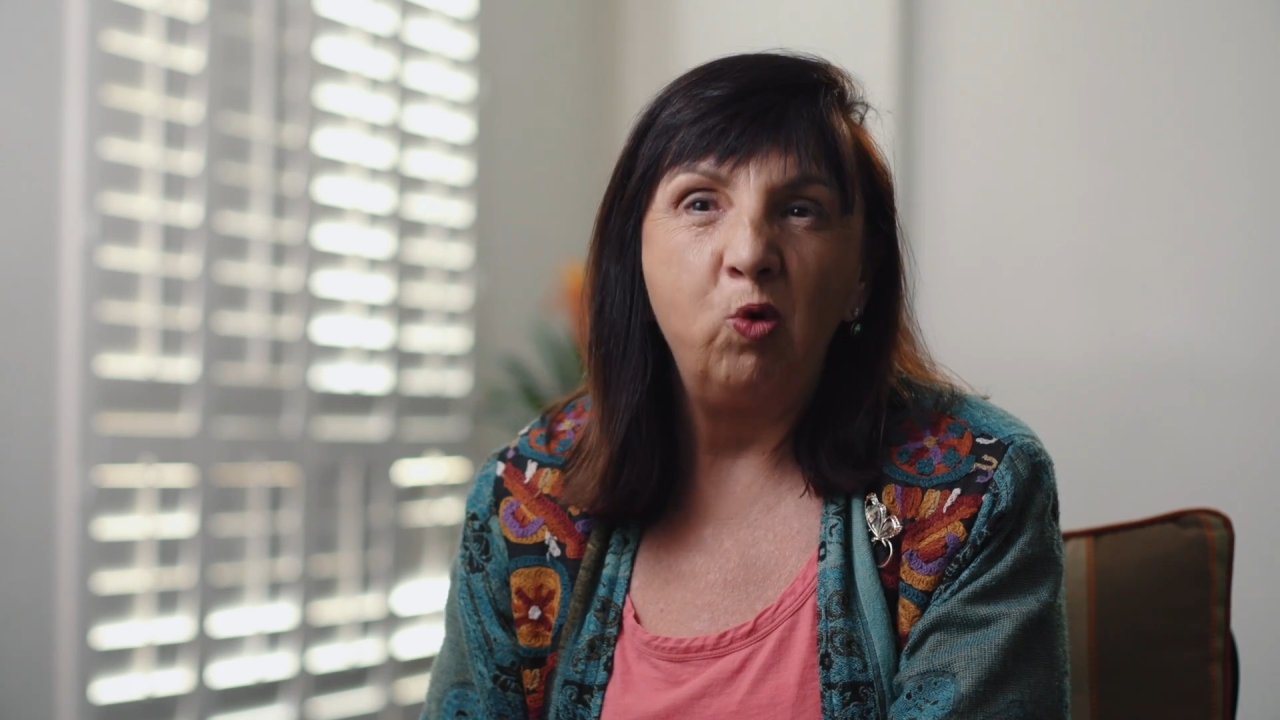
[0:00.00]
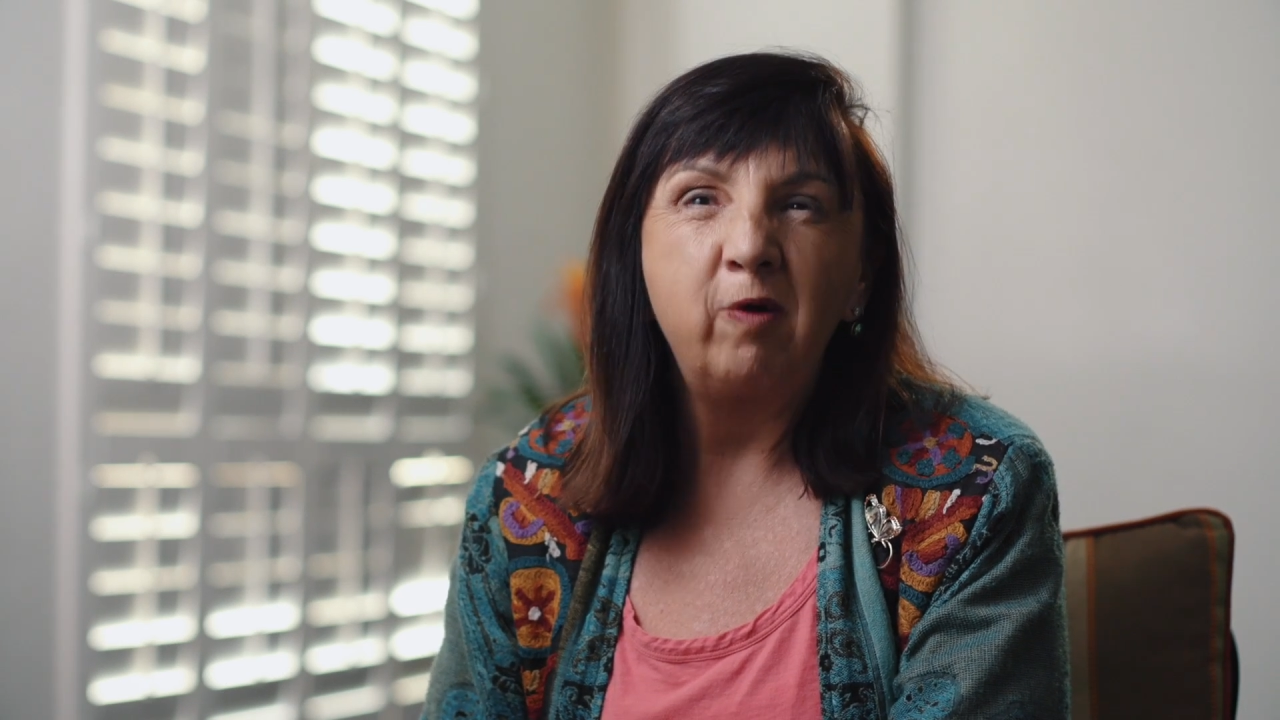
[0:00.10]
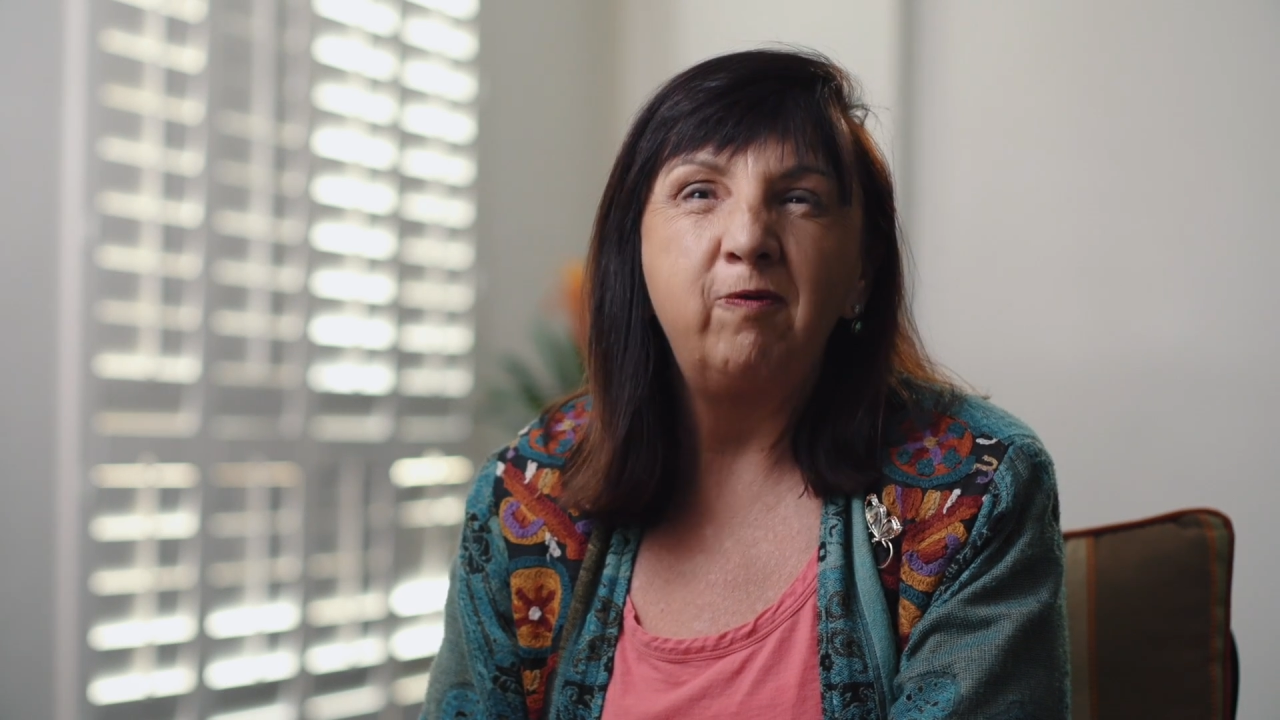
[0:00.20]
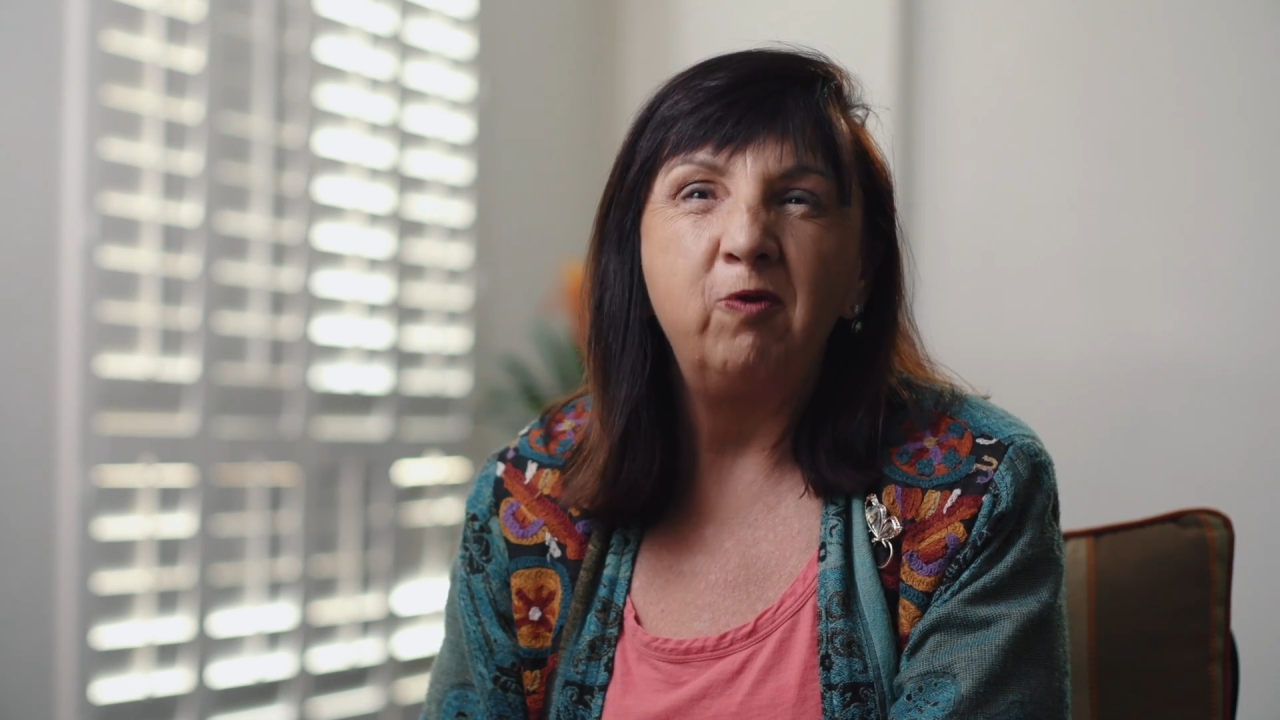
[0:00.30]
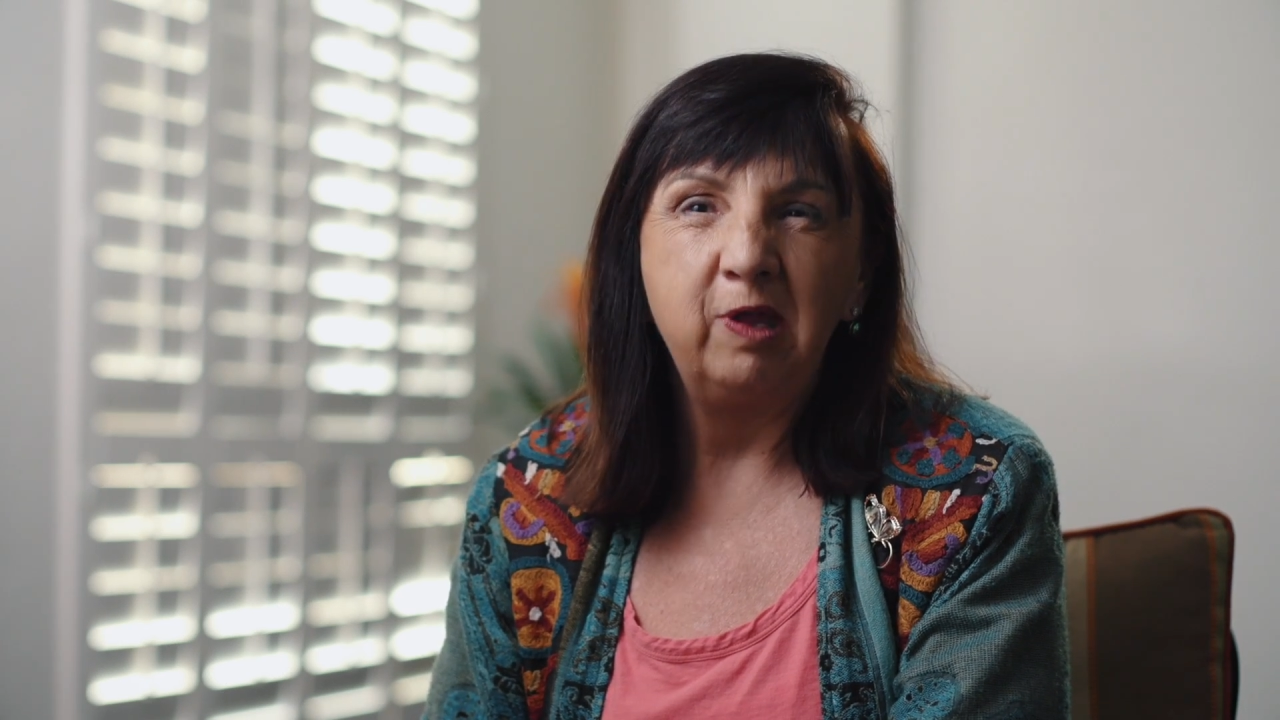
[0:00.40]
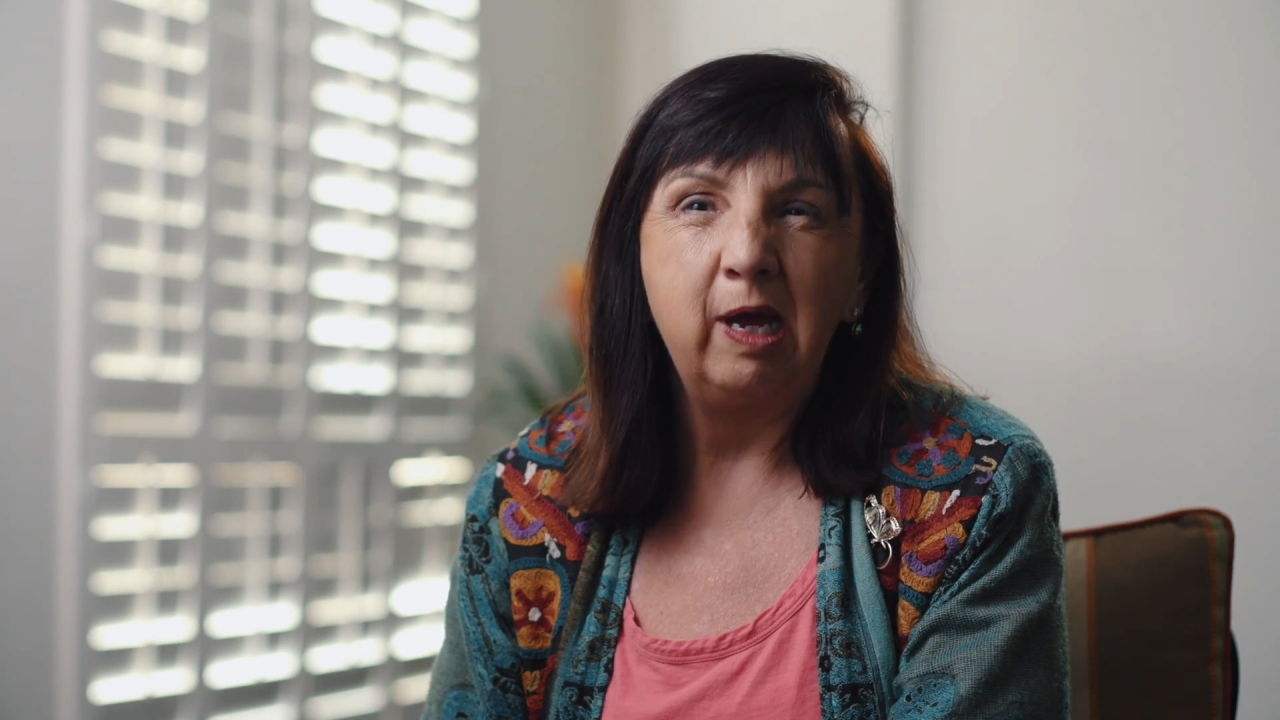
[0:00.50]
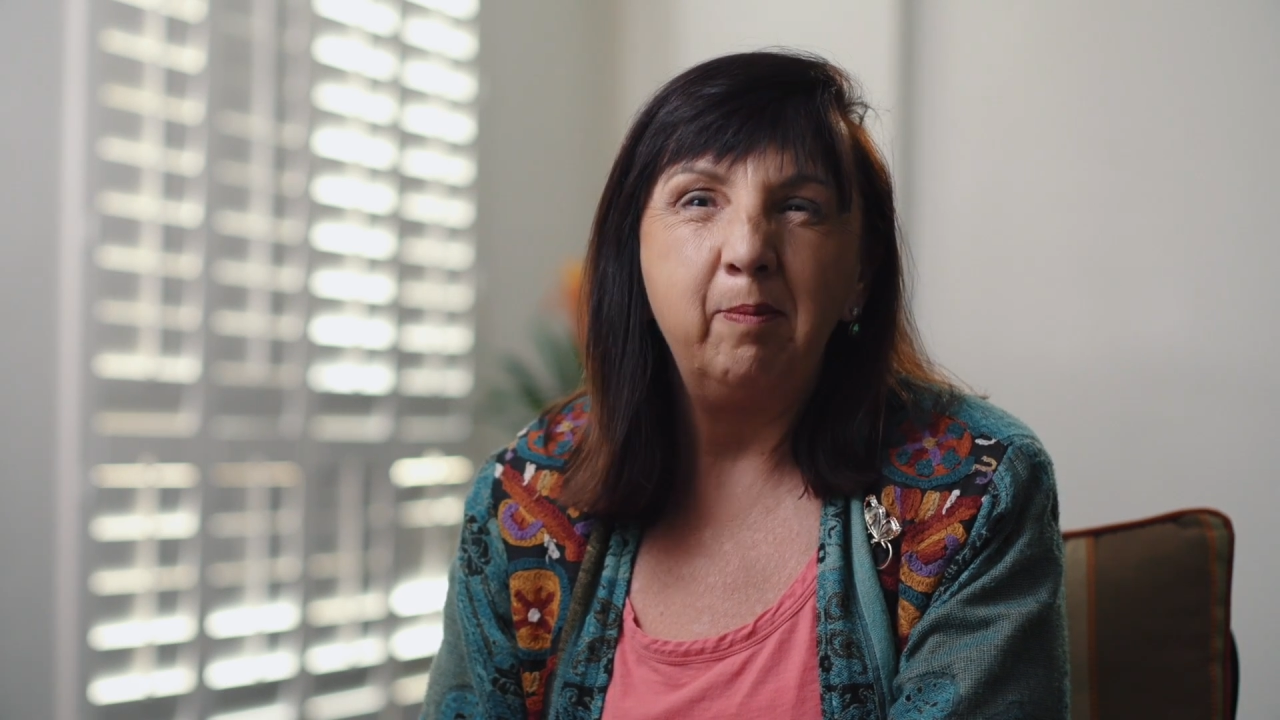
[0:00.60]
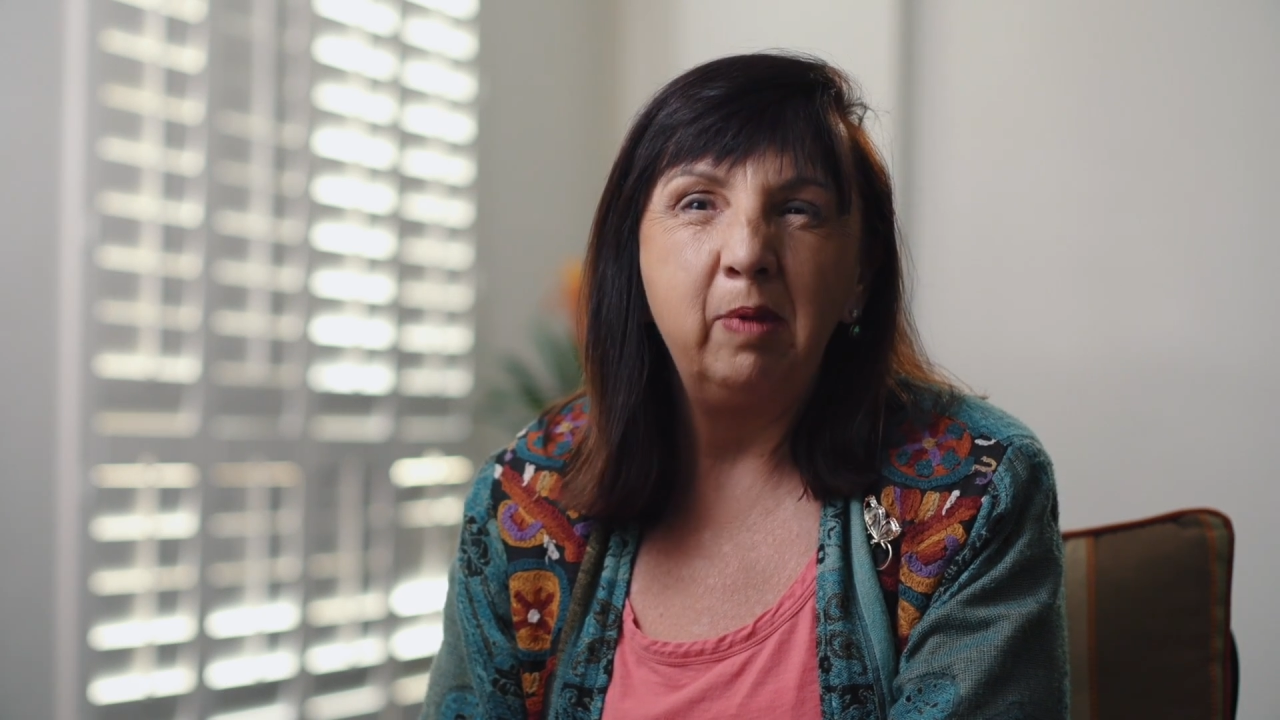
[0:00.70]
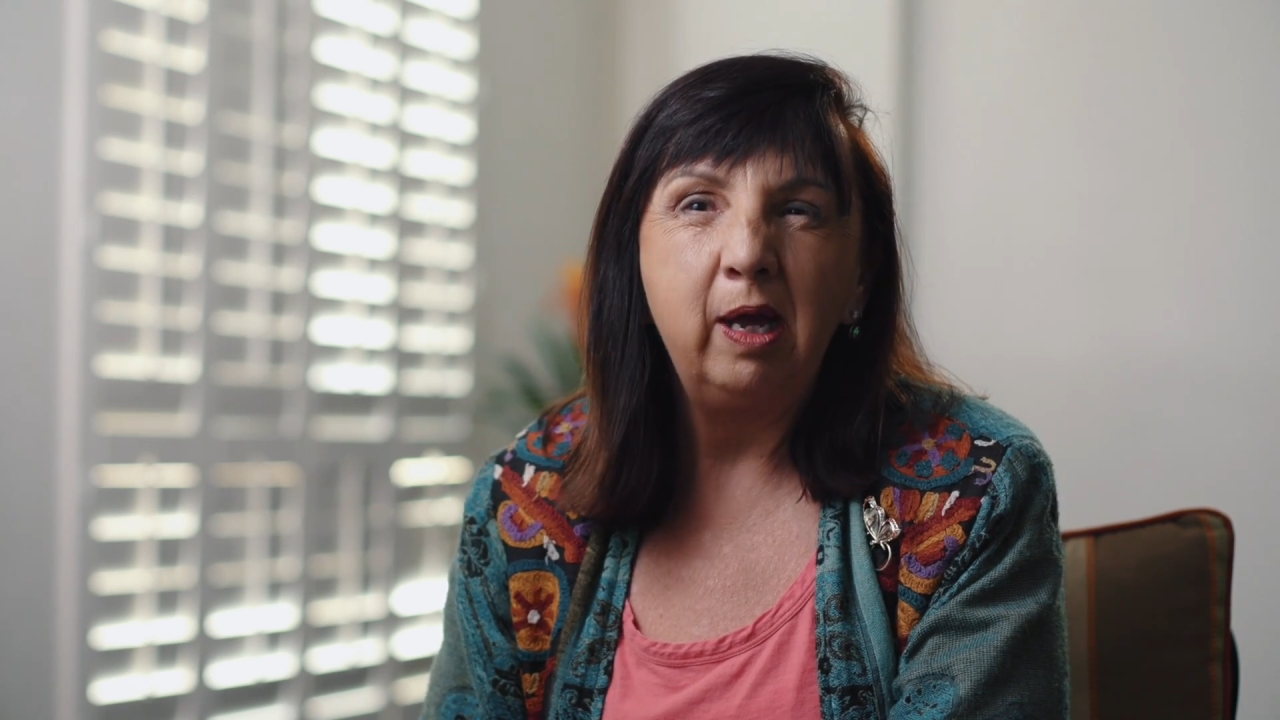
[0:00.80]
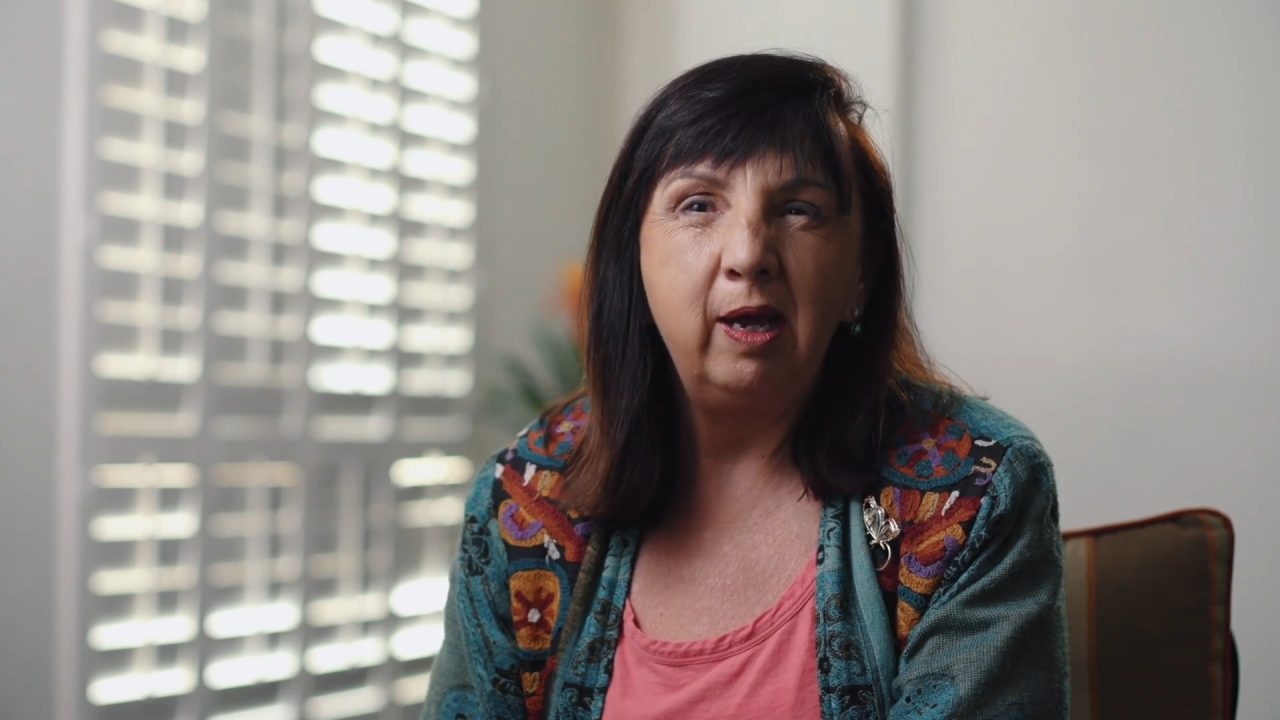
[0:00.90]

work for them,